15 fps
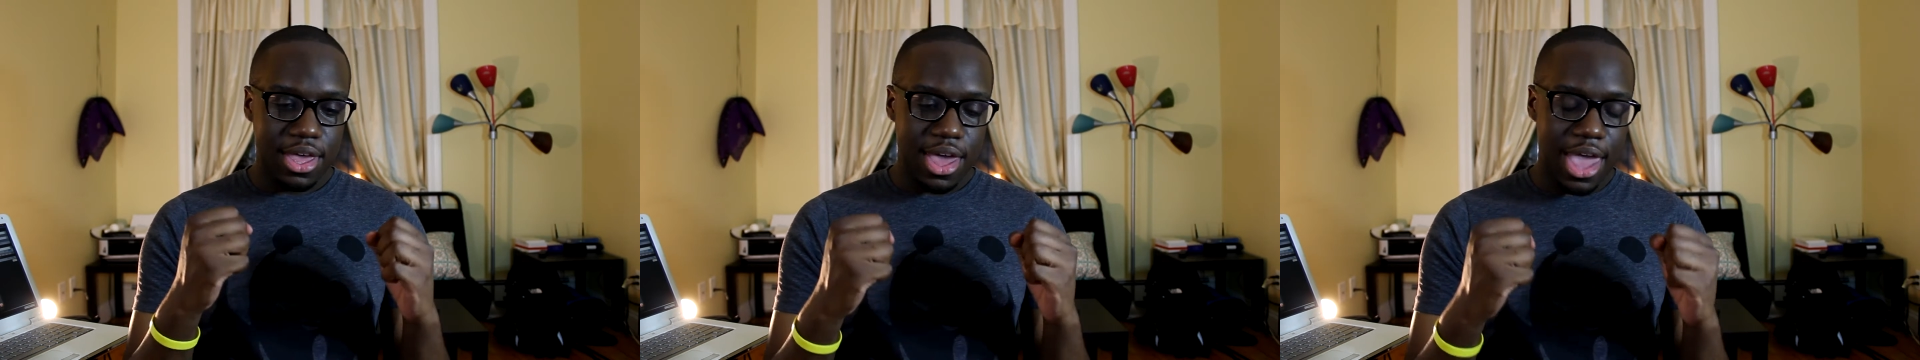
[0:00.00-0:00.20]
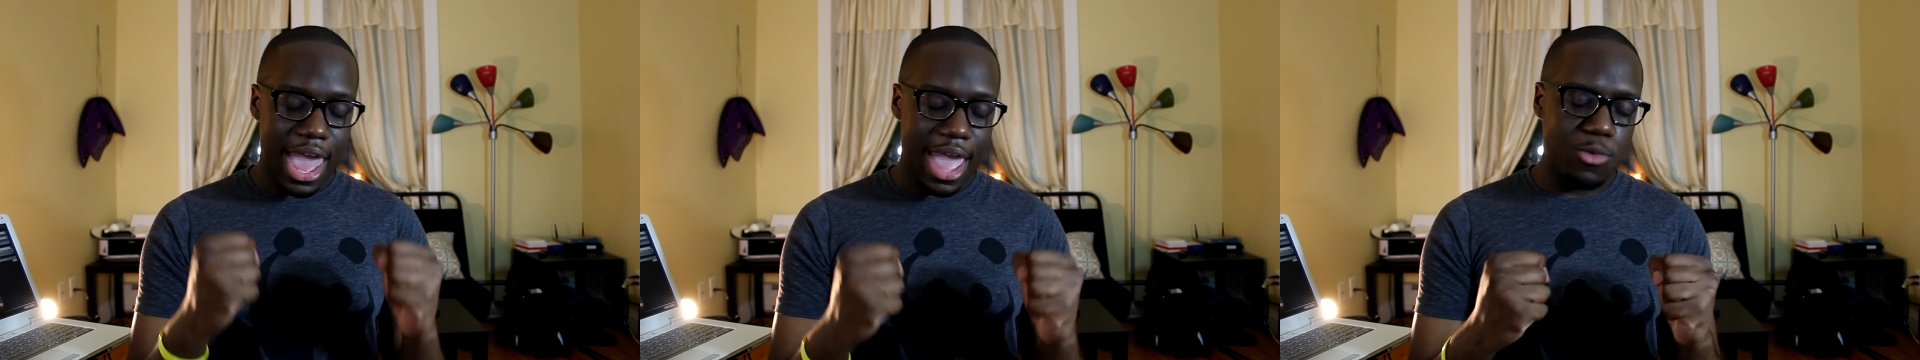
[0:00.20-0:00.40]

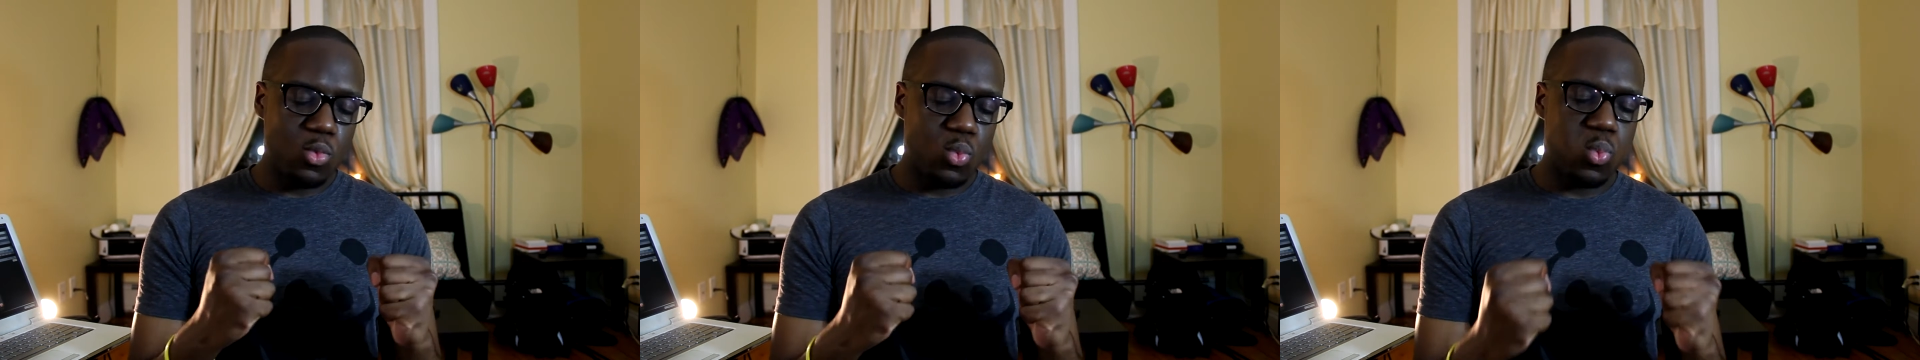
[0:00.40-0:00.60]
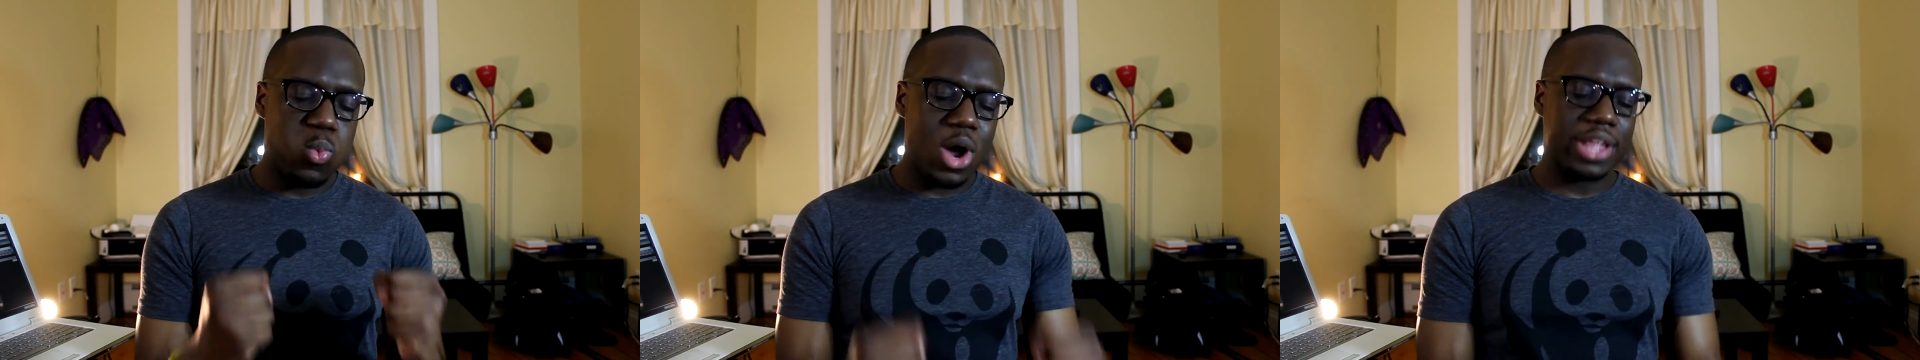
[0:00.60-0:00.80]

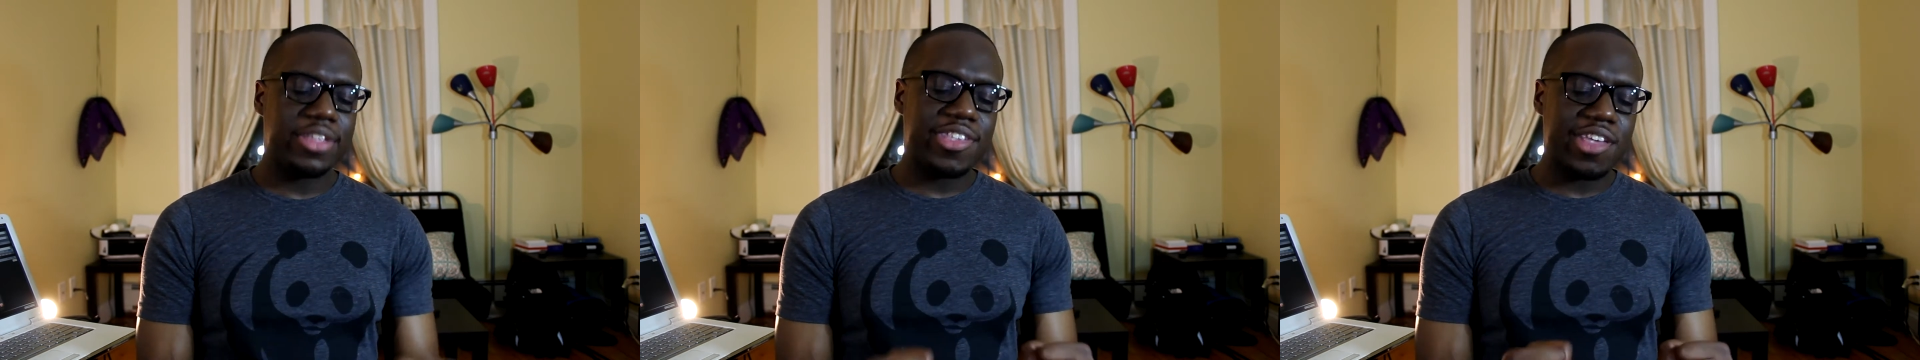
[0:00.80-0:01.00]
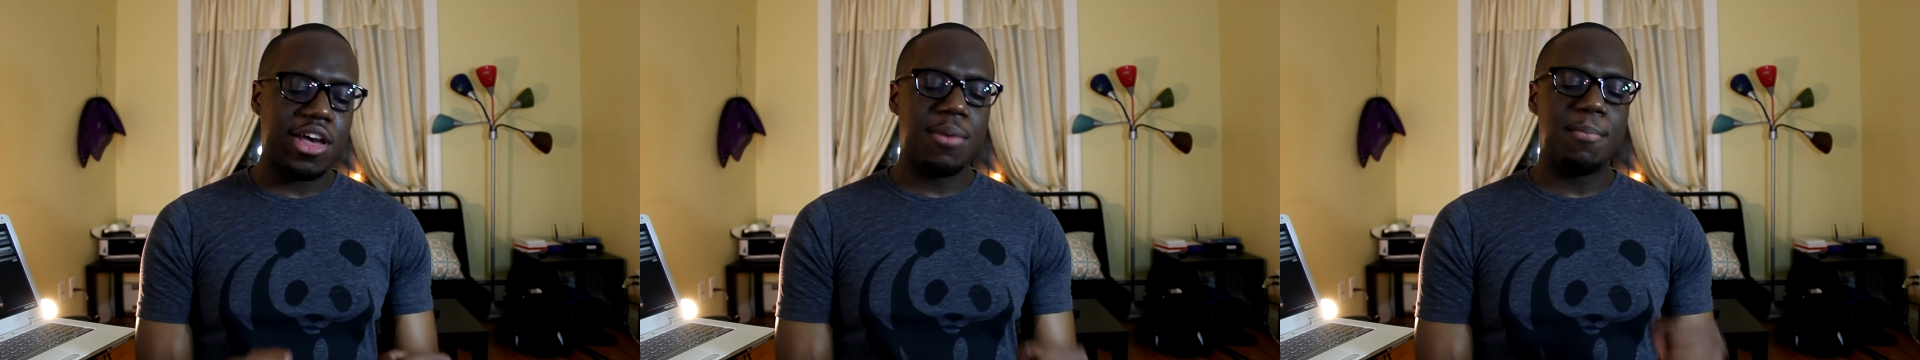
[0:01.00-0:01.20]
And
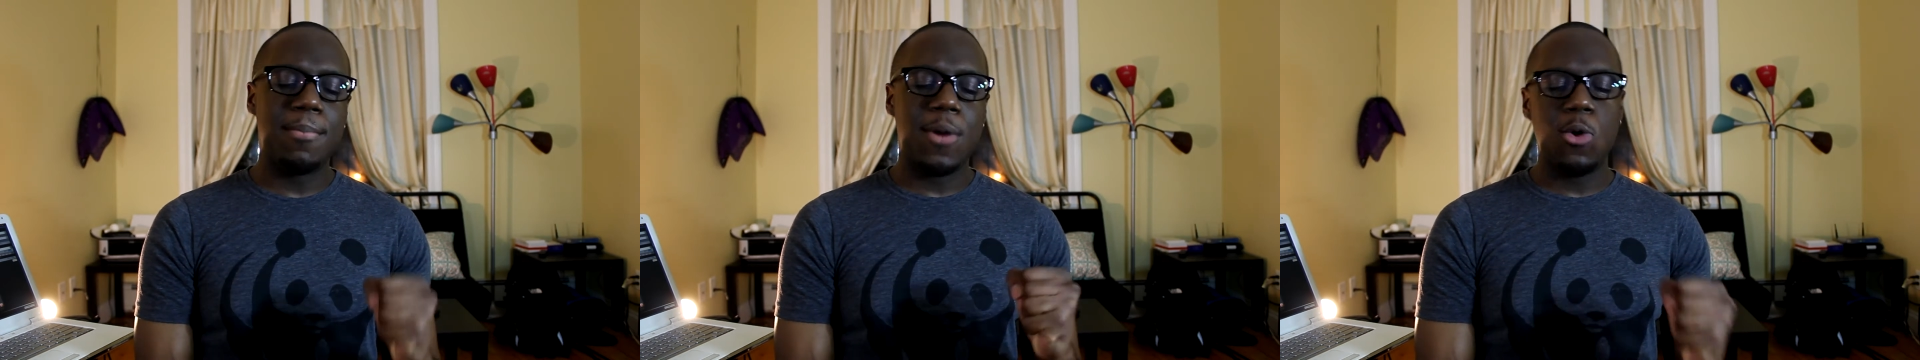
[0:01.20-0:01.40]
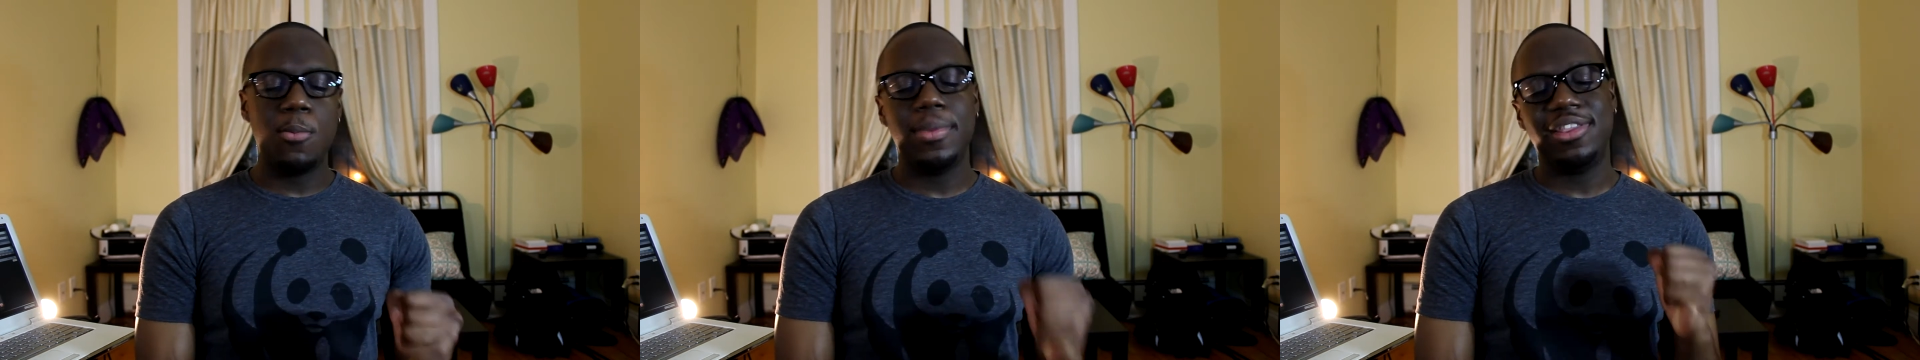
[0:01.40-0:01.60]
what a
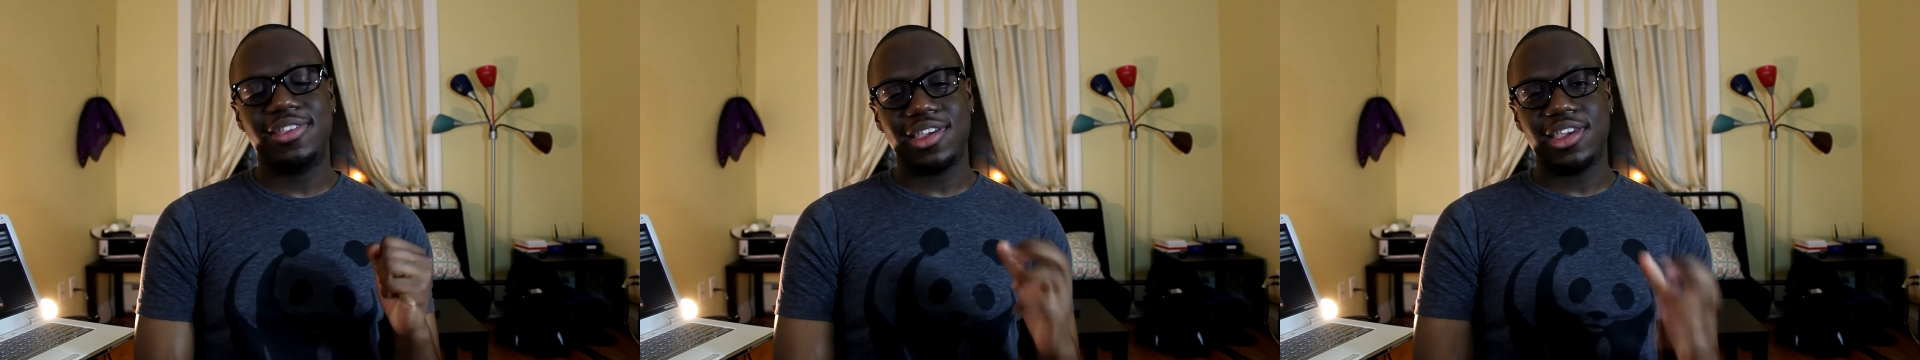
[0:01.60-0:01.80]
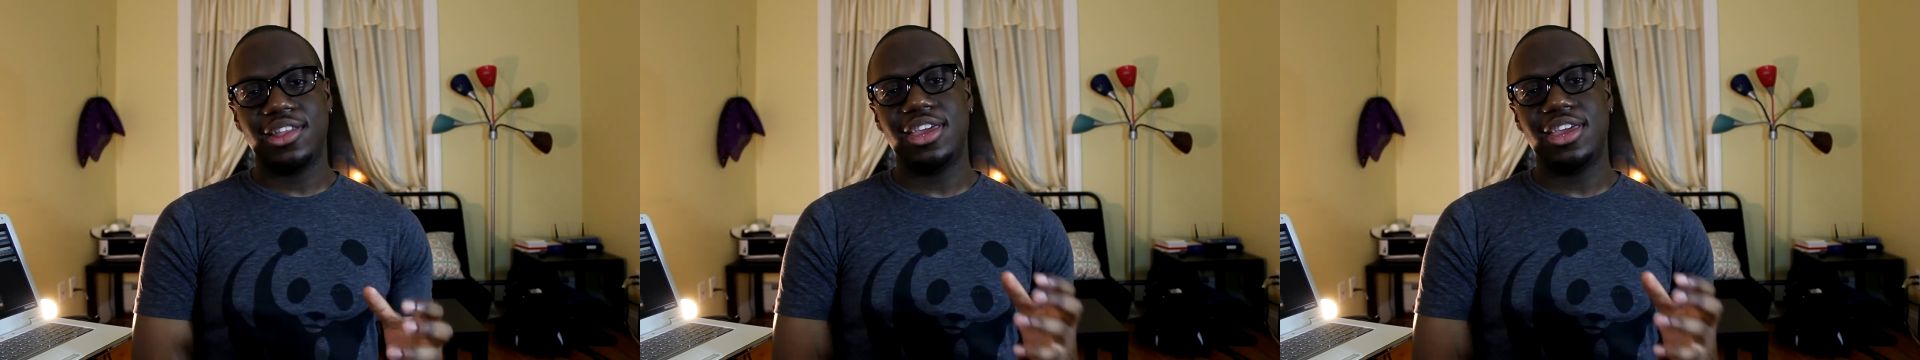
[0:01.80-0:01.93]
moment it